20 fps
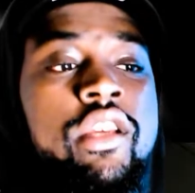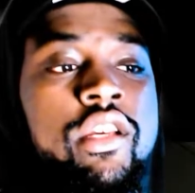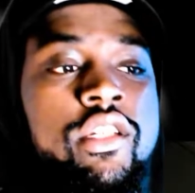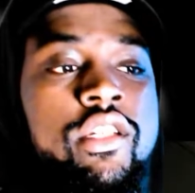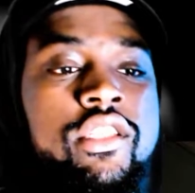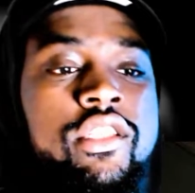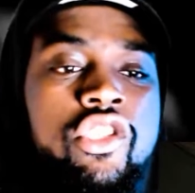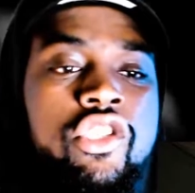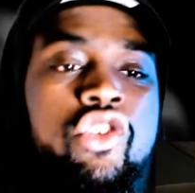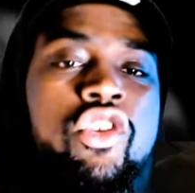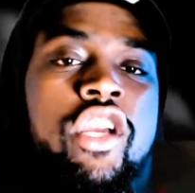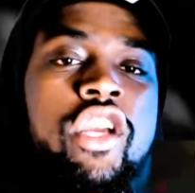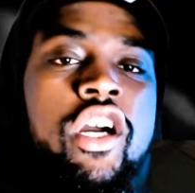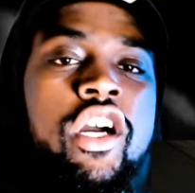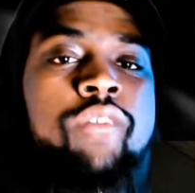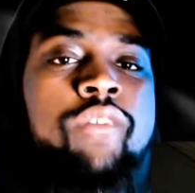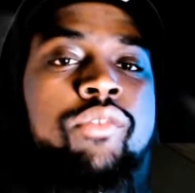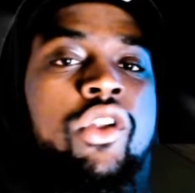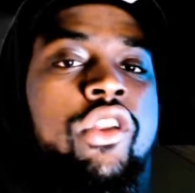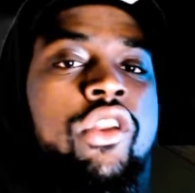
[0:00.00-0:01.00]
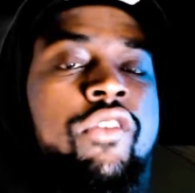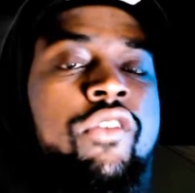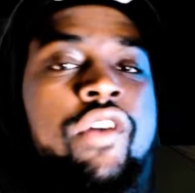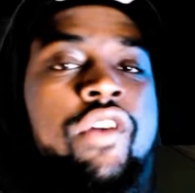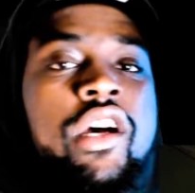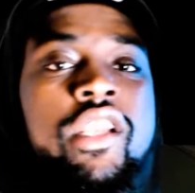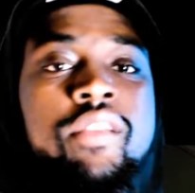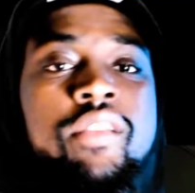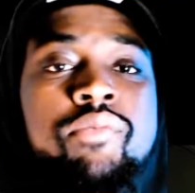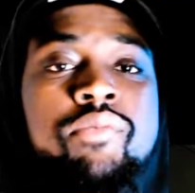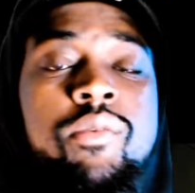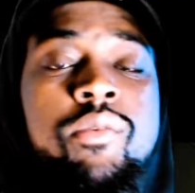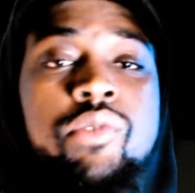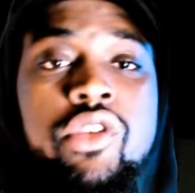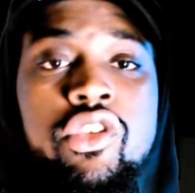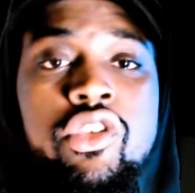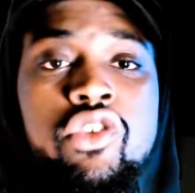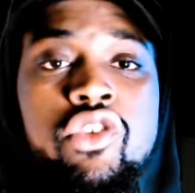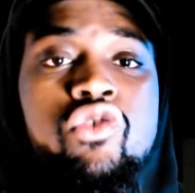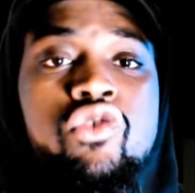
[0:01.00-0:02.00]
So you can upload it for other people to
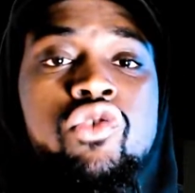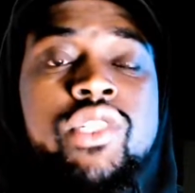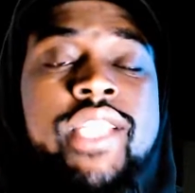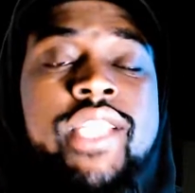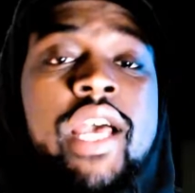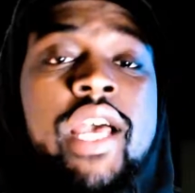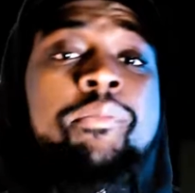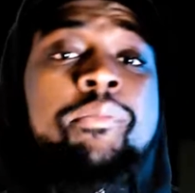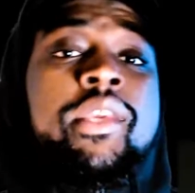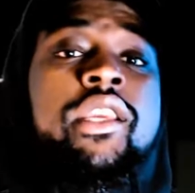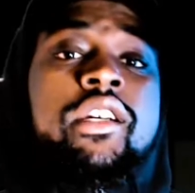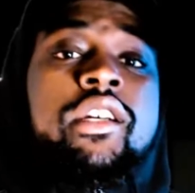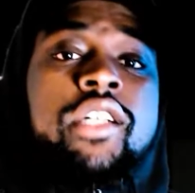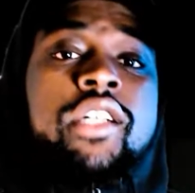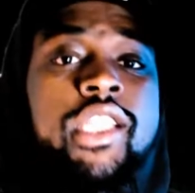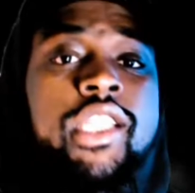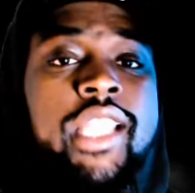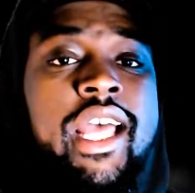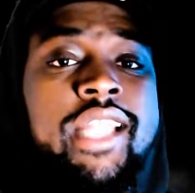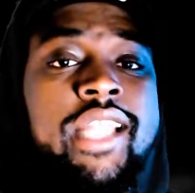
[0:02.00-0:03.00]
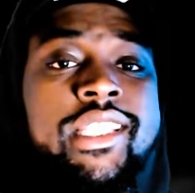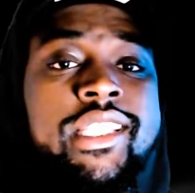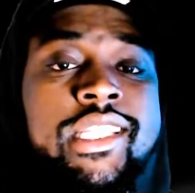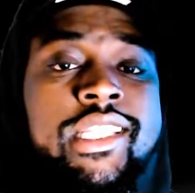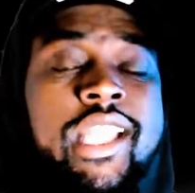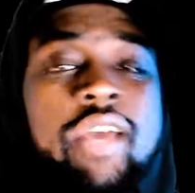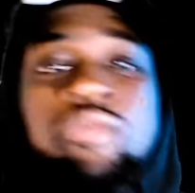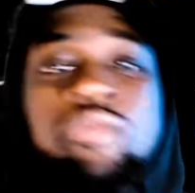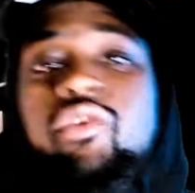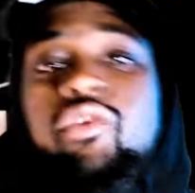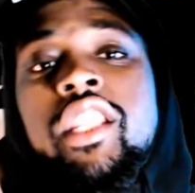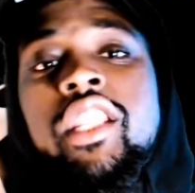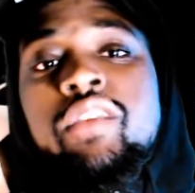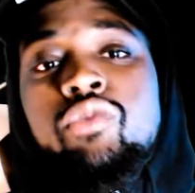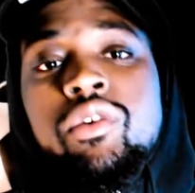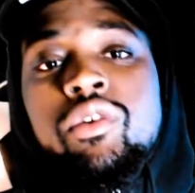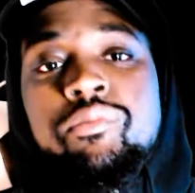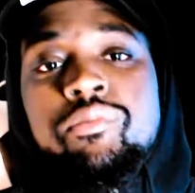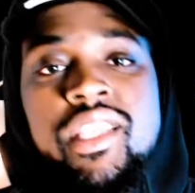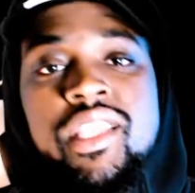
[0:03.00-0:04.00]
use. That'd be a, I think that really would
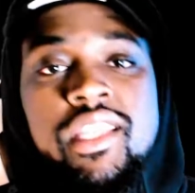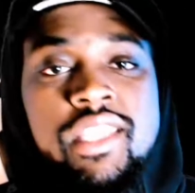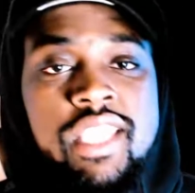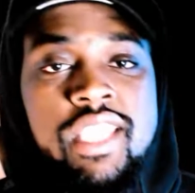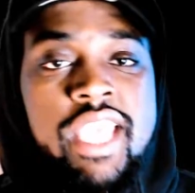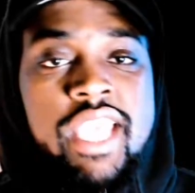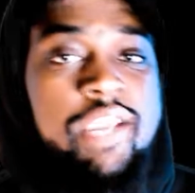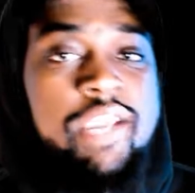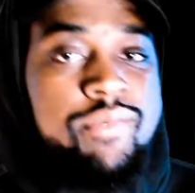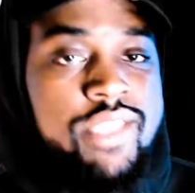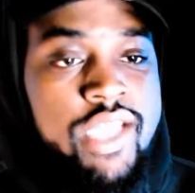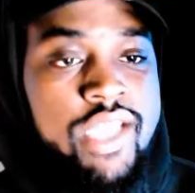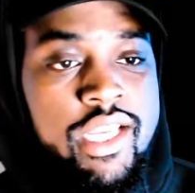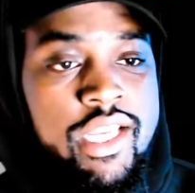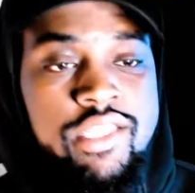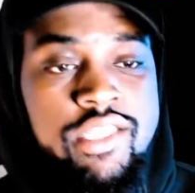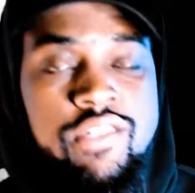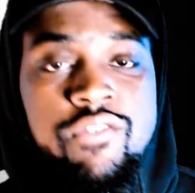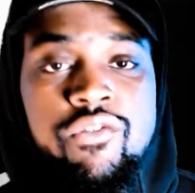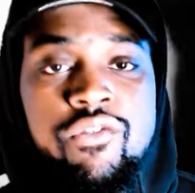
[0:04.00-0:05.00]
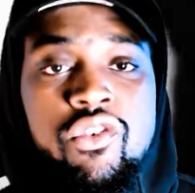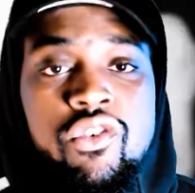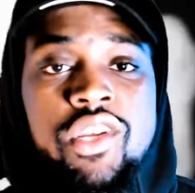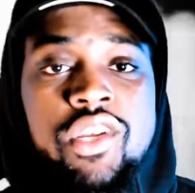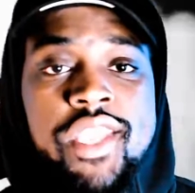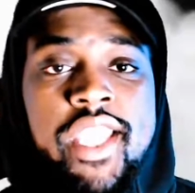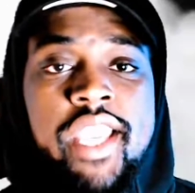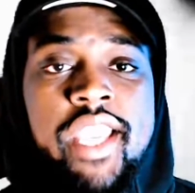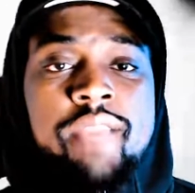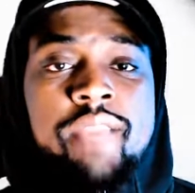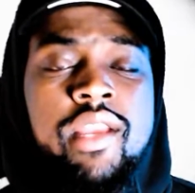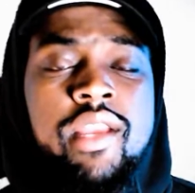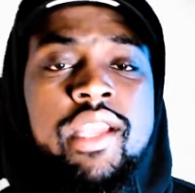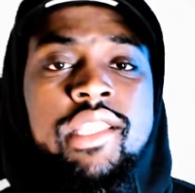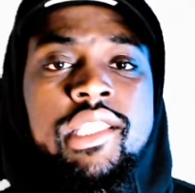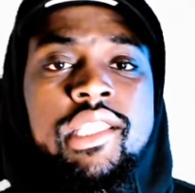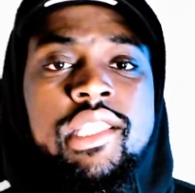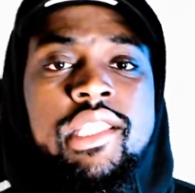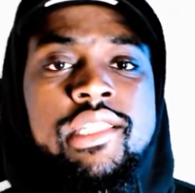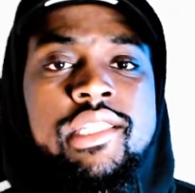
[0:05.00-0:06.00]
be a game changer for a game like
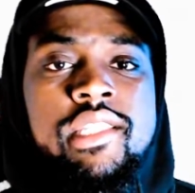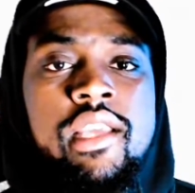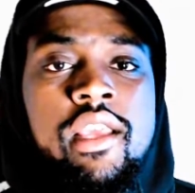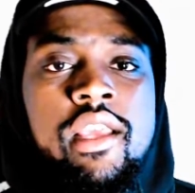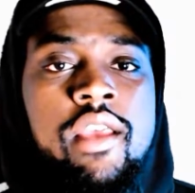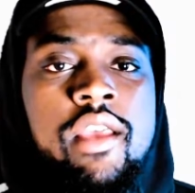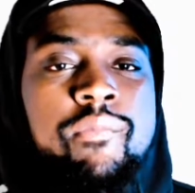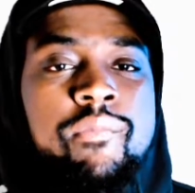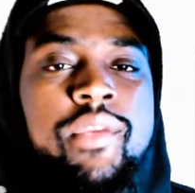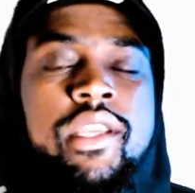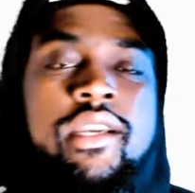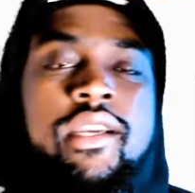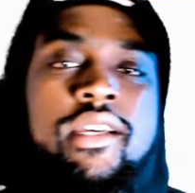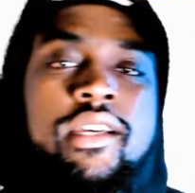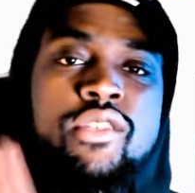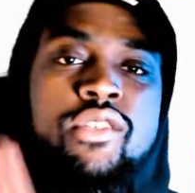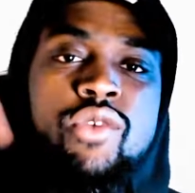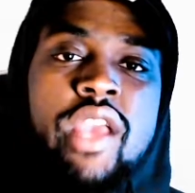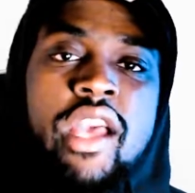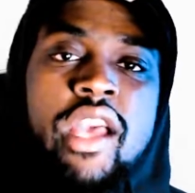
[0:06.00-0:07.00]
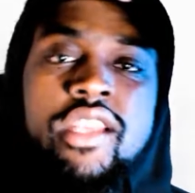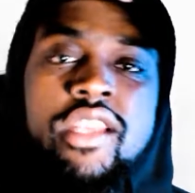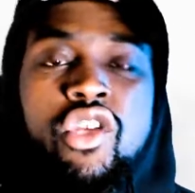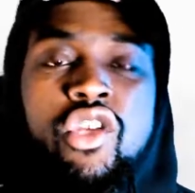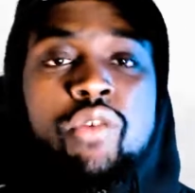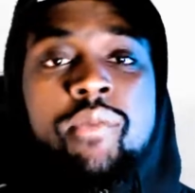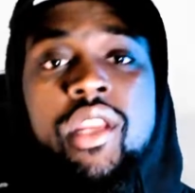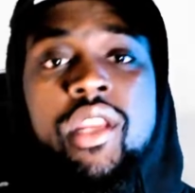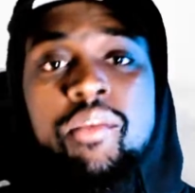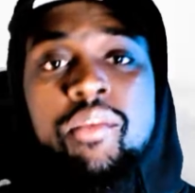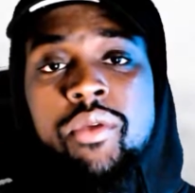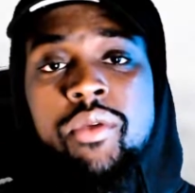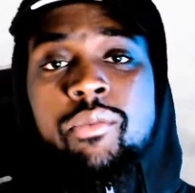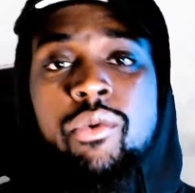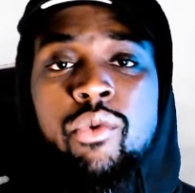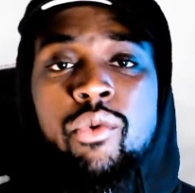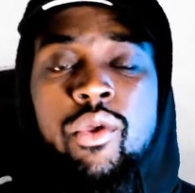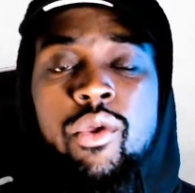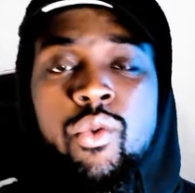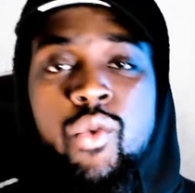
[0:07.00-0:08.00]
this, because we had so many people
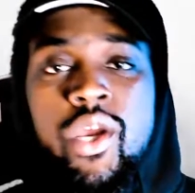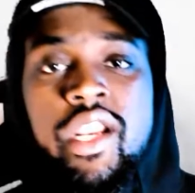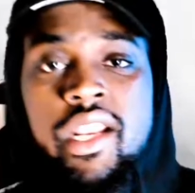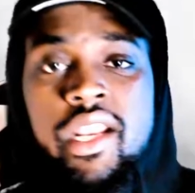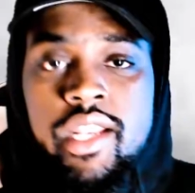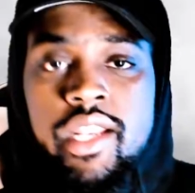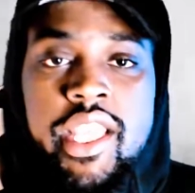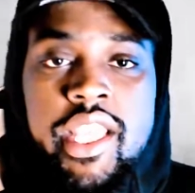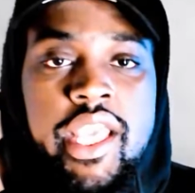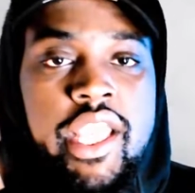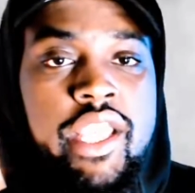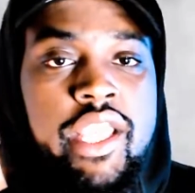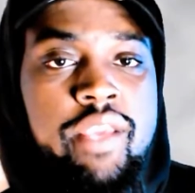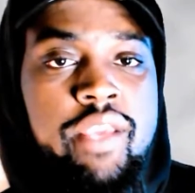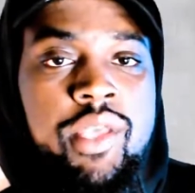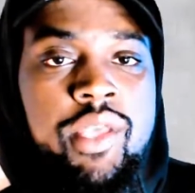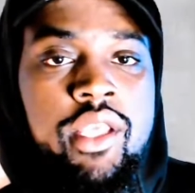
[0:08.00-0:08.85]
we won in the game.